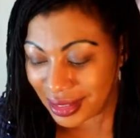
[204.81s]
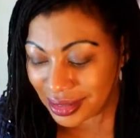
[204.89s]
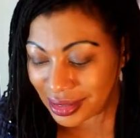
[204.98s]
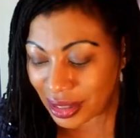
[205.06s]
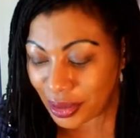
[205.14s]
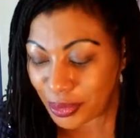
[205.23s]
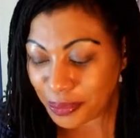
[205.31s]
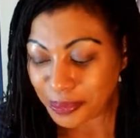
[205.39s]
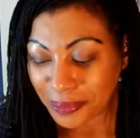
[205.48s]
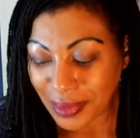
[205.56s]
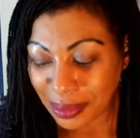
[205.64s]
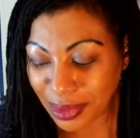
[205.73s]
So
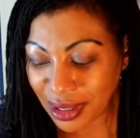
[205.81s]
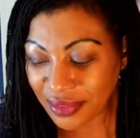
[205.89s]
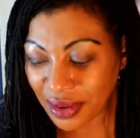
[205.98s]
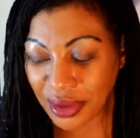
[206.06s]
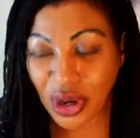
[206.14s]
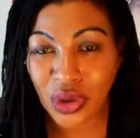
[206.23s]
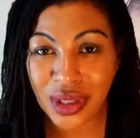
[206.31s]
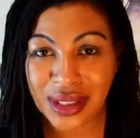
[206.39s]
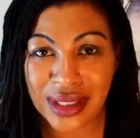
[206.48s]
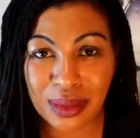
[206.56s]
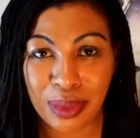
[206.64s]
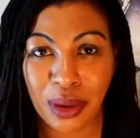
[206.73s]
be very
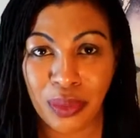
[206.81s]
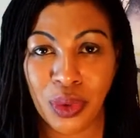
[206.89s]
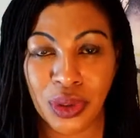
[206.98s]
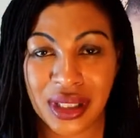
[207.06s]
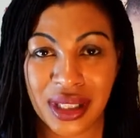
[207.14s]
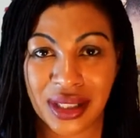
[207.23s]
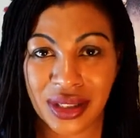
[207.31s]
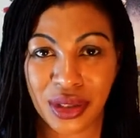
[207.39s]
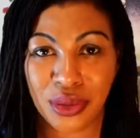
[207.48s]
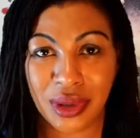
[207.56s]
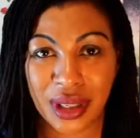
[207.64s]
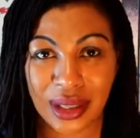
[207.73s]
honest about what it is you
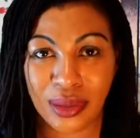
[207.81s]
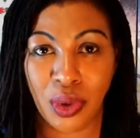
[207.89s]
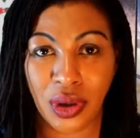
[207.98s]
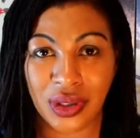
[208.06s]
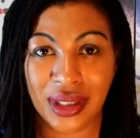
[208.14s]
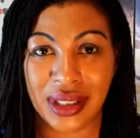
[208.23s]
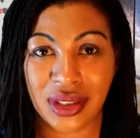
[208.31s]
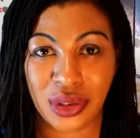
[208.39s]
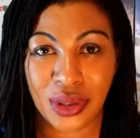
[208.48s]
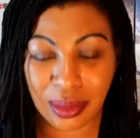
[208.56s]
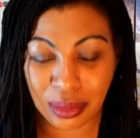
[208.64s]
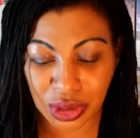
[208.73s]
really want as you
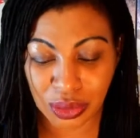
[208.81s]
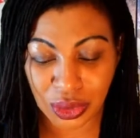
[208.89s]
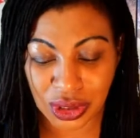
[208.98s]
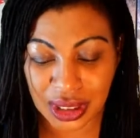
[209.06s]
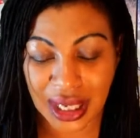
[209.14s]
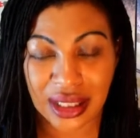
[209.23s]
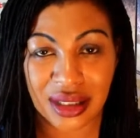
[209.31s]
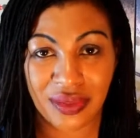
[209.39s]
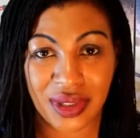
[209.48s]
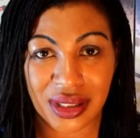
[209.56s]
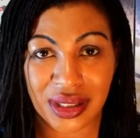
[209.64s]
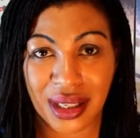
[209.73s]
come towards the end of
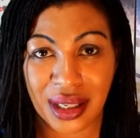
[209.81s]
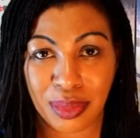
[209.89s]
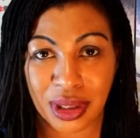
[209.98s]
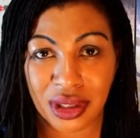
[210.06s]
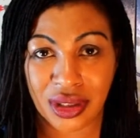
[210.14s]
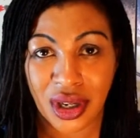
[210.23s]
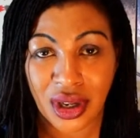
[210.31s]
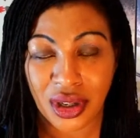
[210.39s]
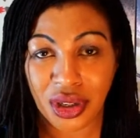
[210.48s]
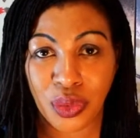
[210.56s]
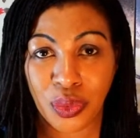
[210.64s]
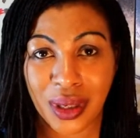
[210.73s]
this year, because
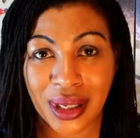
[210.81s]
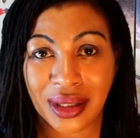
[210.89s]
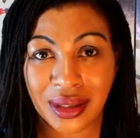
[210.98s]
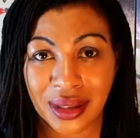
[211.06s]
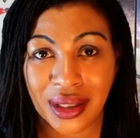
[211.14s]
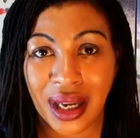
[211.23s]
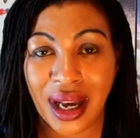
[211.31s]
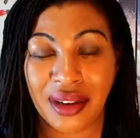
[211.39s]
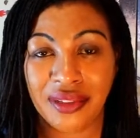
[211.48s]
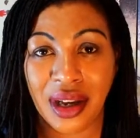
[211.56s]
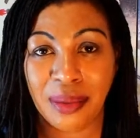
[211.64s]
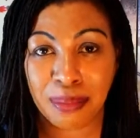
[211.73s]
you will
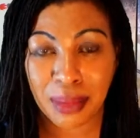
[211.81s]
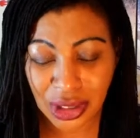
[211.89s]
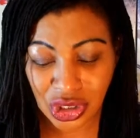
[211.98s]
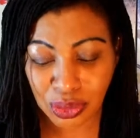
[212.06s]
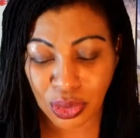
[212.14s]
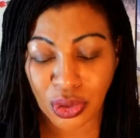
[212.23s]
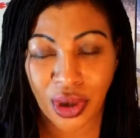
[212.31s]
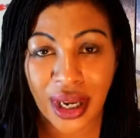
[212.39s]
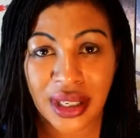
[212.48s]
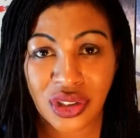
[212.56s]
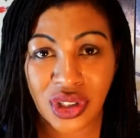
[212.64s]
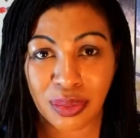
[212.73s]
have much more
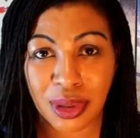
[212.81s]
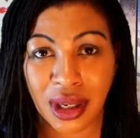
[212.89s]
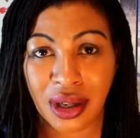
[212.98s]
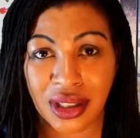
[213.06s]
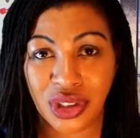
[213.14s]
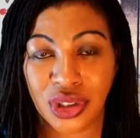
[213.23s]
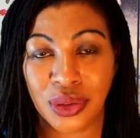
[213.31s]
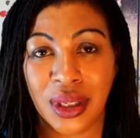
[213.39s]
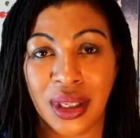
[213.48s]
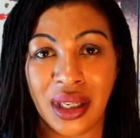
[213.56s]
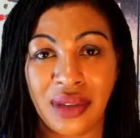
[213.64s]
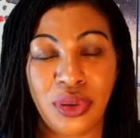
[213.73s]
energy behind you
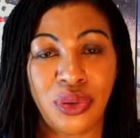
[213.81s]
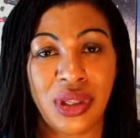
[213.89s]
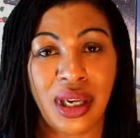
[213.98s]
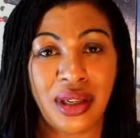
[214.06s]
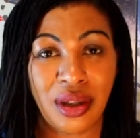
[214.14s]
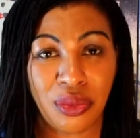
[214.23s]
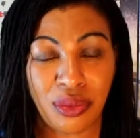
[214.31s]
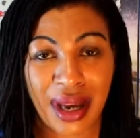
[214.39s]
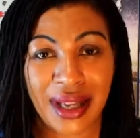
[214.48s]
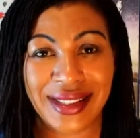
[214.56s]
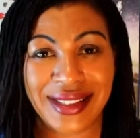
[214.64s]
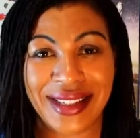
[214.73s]
if you take a
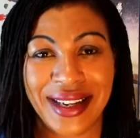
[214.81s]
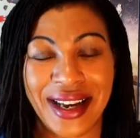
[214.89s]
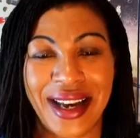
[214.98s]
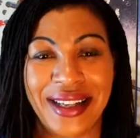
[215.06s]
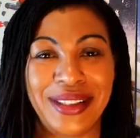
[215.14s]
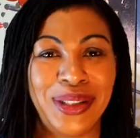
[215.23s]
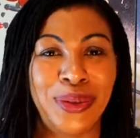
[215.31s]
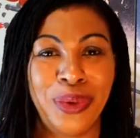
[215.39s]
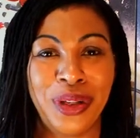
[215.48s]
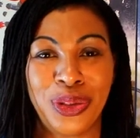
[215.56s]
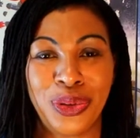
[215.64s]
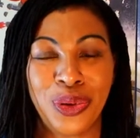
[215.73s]
rest and you
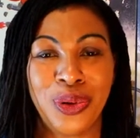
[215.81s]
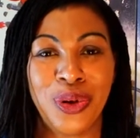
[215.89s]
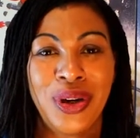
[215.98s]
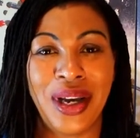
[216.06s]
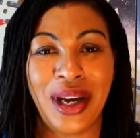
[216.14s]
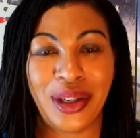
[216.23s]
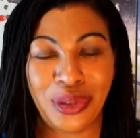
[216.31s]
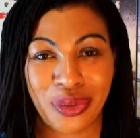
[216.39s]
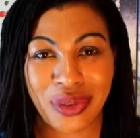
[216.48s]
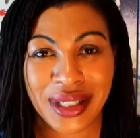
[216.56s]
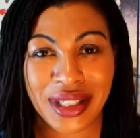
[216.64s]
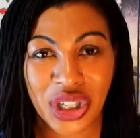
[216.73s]
withdraw and
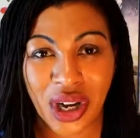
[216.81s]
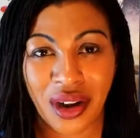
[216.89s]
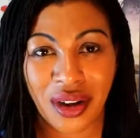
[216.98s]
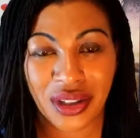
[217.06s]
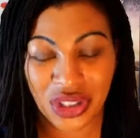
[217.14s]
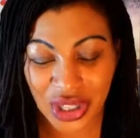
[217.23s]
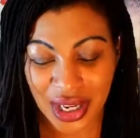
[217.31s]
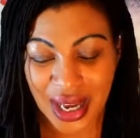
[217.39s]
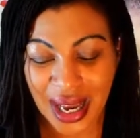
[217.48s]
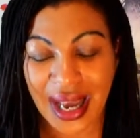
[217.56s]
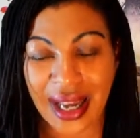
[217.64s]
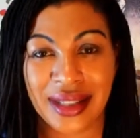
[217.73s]
recharge.
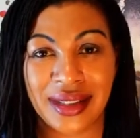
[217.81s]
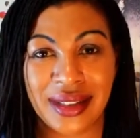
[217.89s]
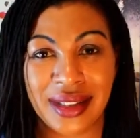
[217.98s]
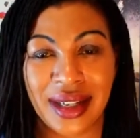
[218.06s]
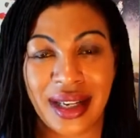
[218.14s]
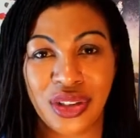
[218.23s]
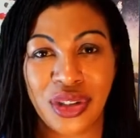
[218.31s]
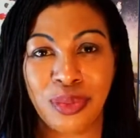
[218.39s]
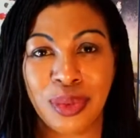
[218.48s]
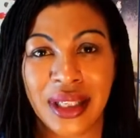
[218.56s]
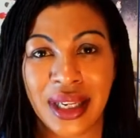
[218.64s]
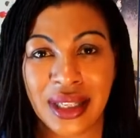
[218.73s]
And as you
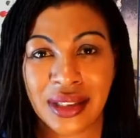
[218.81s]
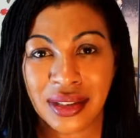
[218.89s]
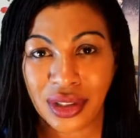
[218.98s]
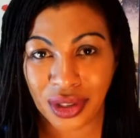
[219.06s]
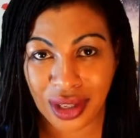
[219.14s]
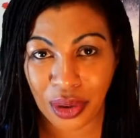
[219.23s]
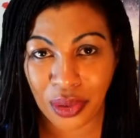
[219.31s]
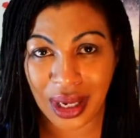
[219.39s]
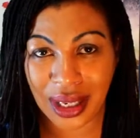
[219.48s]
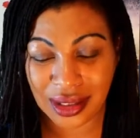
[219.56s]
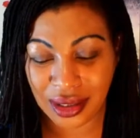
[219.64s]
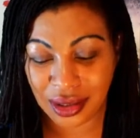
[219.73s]
begin to go
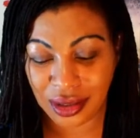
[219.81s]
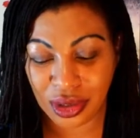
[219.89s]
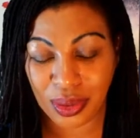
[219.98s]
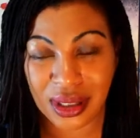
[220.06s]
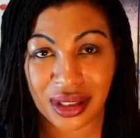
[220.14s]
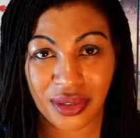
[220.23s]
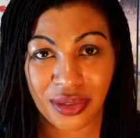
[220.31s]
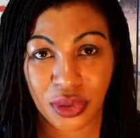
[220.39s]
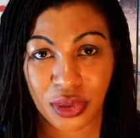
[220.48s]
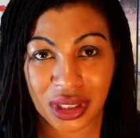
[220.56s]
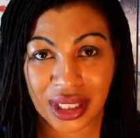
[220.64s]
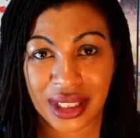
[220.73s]
into
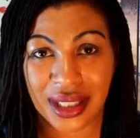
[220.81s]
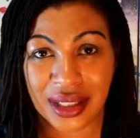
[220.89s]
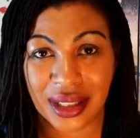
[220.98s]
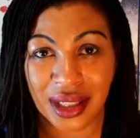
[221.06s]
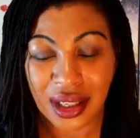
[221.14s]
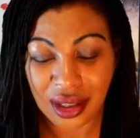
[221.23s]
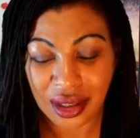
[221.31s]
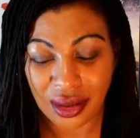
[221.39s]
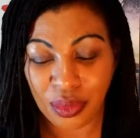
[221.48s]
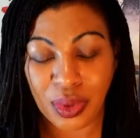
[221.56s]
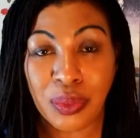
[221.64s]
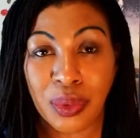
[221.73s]
2014,
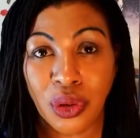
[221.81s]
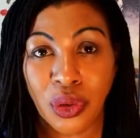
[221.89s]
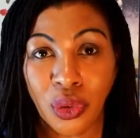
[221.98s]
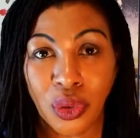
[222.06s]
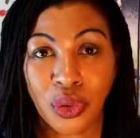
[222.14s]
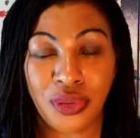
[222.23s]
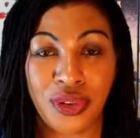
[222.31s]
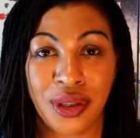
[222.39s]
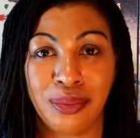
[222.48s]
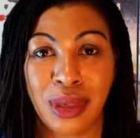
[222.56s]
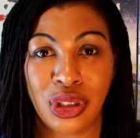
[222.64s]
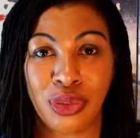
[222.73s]
we will all feel
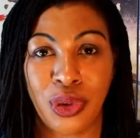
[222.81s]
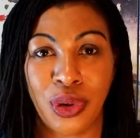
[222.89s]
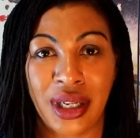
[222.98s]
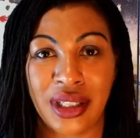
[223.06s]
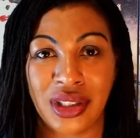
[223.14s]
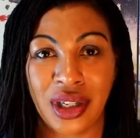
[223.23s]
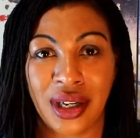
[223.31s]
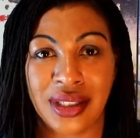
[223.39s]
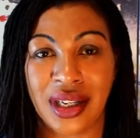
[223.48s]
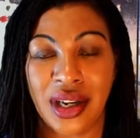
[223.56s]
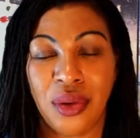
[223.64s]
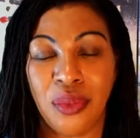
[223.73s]
much more
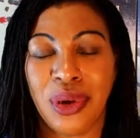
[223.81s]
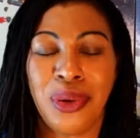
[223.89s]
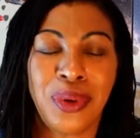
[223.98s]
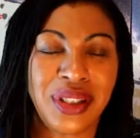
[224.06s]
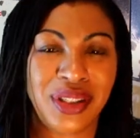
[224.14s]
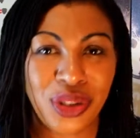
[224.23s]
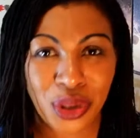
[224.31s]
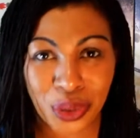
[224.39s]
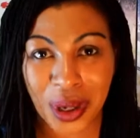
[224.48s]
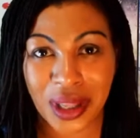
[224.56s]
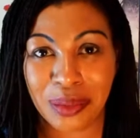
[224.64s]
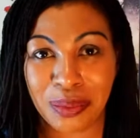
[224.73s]
energized. We always do
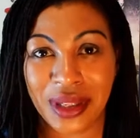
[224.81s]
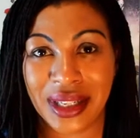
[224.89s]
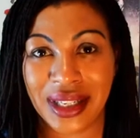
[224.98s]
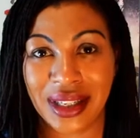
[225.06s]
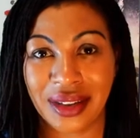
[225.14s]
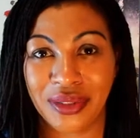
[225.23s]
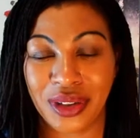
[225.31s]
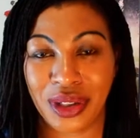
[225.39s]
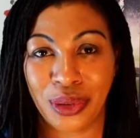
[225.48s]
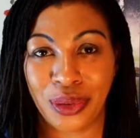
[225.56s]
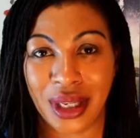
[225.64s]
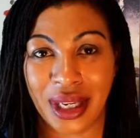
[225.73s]
at the beginning of a
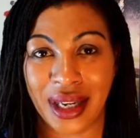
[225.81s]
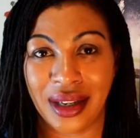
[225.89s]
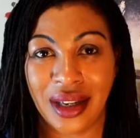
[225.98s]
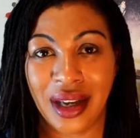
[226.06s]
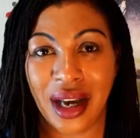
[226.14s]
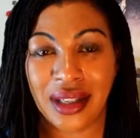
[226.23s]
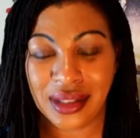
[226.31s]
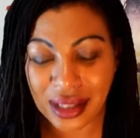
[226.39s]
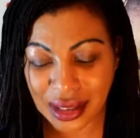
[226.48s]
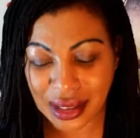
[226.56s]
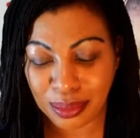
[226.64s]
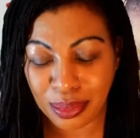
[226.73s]
new year, and
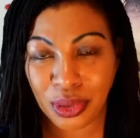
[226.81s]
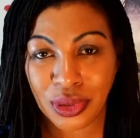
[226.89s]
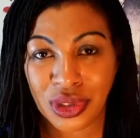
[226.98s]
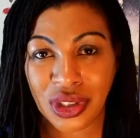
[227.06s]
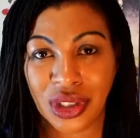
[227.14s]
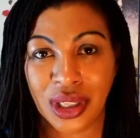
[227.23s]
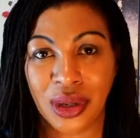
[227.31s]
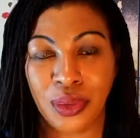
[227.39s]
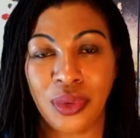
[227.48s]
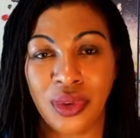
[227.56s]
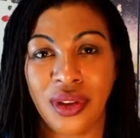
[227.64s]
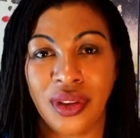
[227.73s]
it's important to
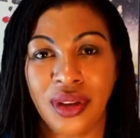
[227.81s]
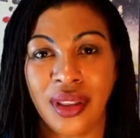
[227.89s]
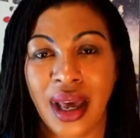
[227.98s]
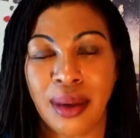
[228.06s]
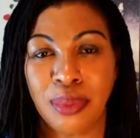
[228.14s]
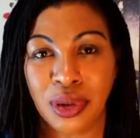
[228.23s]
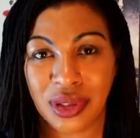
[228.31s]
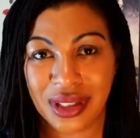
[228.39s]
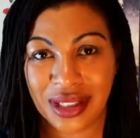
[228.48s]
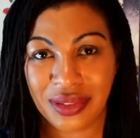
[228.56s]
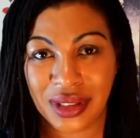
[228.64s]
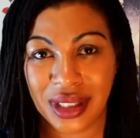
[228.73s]
know that that
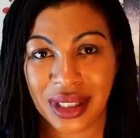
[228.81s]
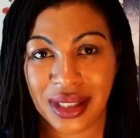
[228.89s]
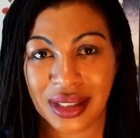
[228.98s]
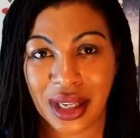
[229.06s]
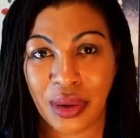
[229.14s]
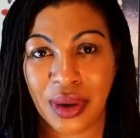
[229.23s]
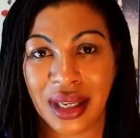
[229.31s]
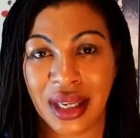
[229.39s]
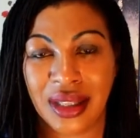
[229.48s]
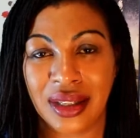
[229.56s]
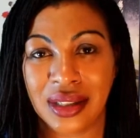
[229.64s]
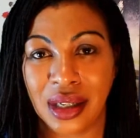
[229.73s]
positivity is going
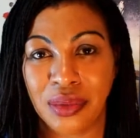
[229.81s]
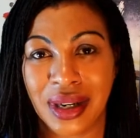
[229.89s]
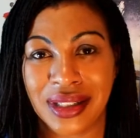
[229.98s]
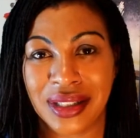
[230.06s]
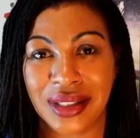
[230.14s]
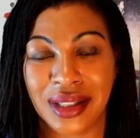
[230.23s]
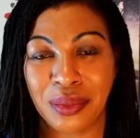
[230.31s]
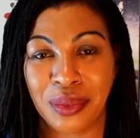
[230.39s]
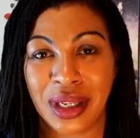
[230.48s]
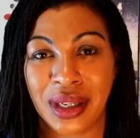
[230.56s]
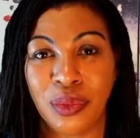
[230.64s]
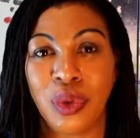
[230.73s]
in the direction that
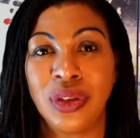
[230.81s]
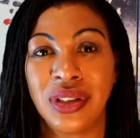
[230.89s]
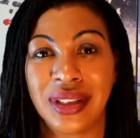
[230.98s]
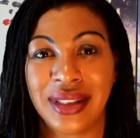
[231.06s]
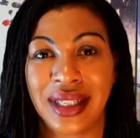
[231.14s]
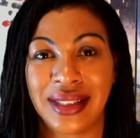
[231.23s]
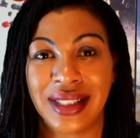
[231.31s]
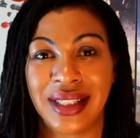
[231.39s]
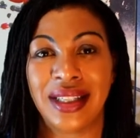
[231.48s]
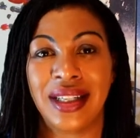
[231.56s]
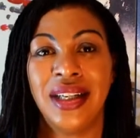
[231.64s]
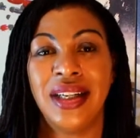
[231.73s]
we want to send it in.